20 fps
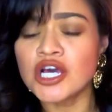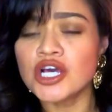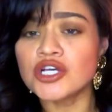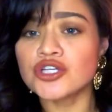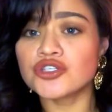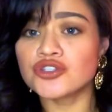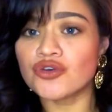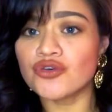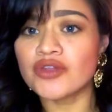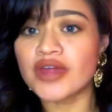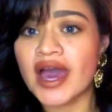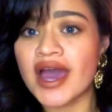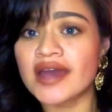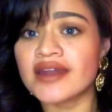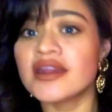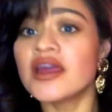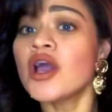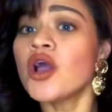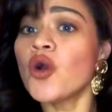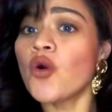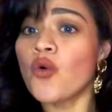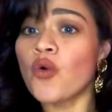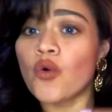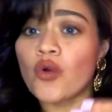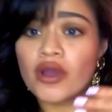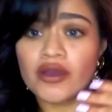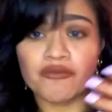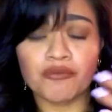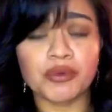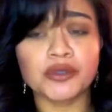so that
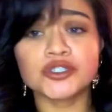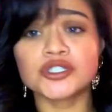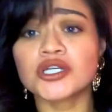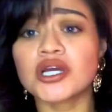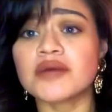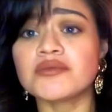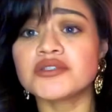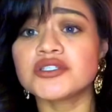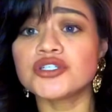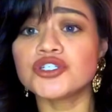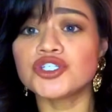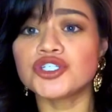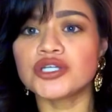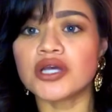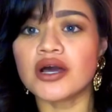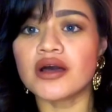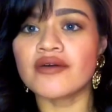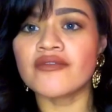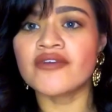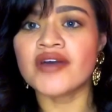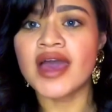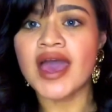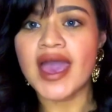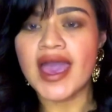if push comes to shove